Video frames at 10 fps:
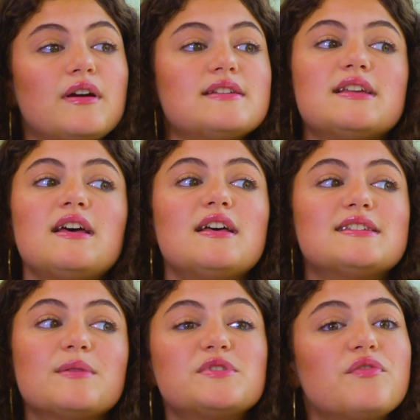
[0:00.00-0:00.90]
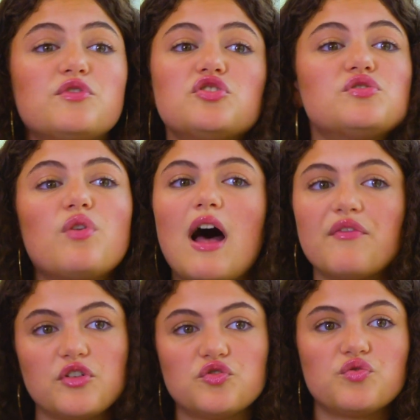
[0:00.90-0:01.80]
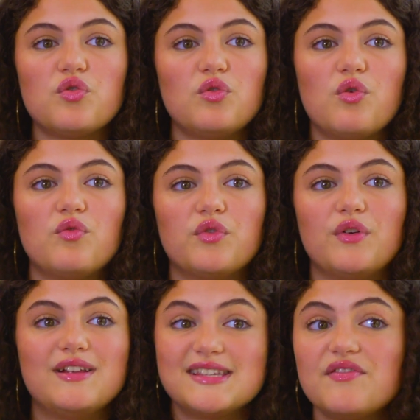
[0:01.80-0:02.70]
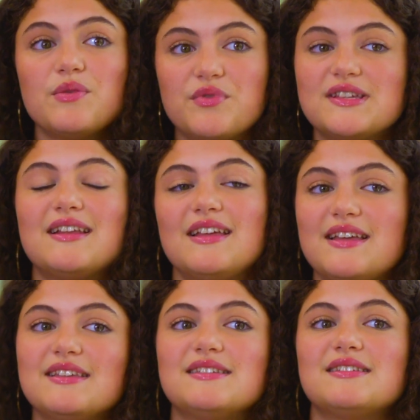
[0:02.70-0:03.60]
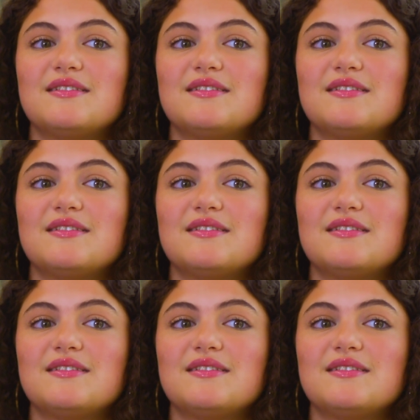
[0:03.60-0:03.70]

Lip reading: Because some stuff you just don't have control over, and 70% is.